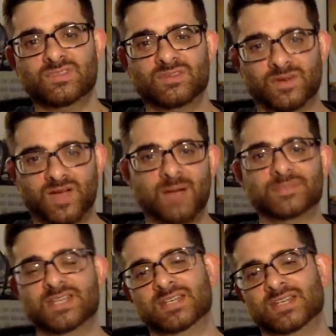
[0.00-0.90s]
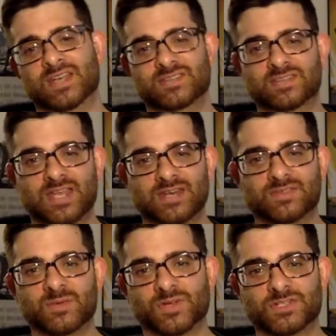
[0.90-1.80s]
commentating. I think
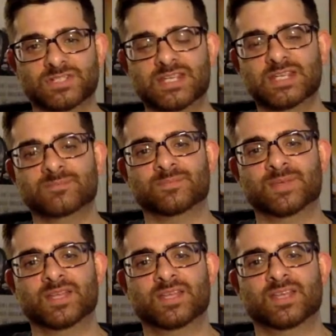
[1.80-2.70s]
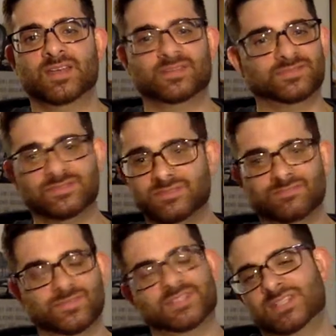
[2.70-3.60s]
they were a good team.
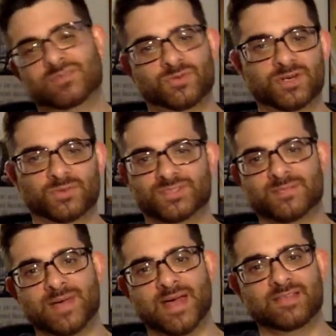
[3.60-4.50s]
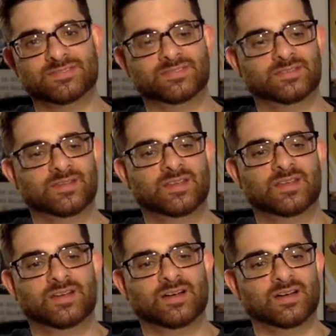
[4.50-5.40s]
Steve Corino was the best.
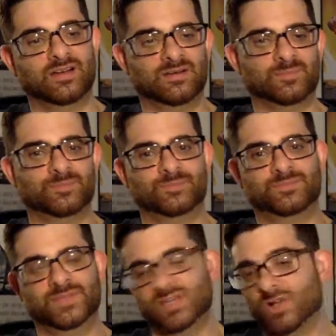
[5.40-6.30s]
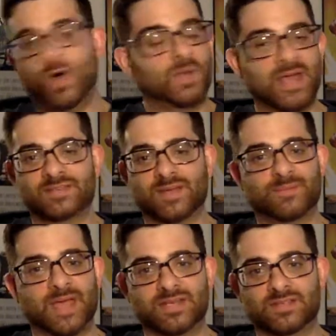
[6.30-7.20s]
Colt Cabana's not
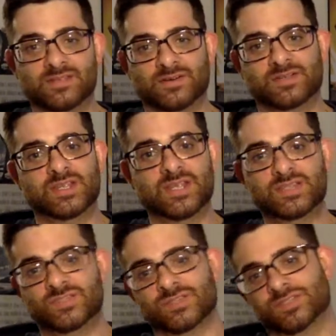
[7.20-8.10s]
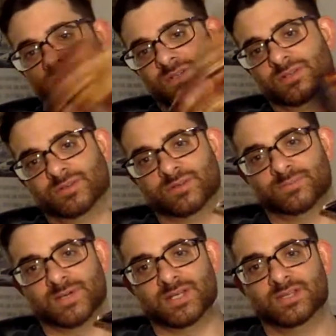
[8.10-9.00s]
bad either. He's good too.
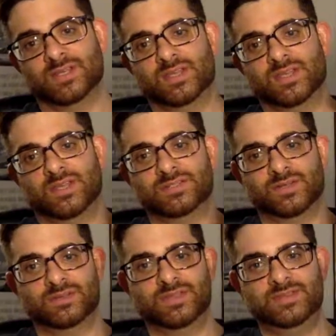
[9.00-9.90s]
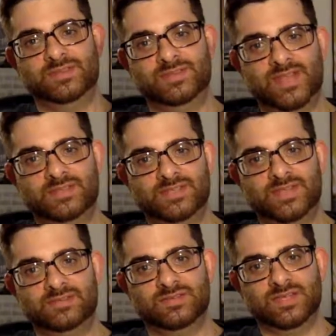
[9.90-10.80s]
But so that's
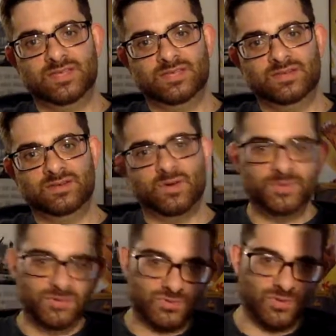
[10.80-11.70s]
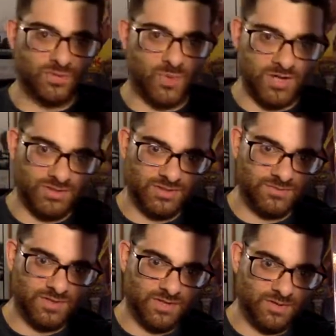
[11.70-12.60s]
it. And hope you enjoyed watching this
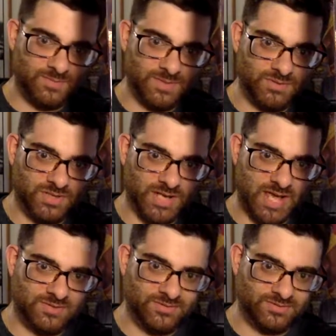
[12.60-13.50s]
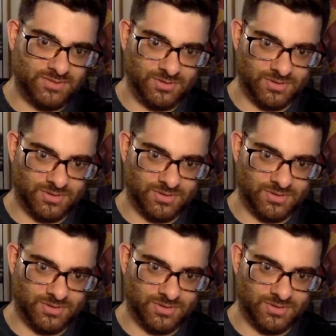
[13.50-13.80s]
video. And maybe you can add this to your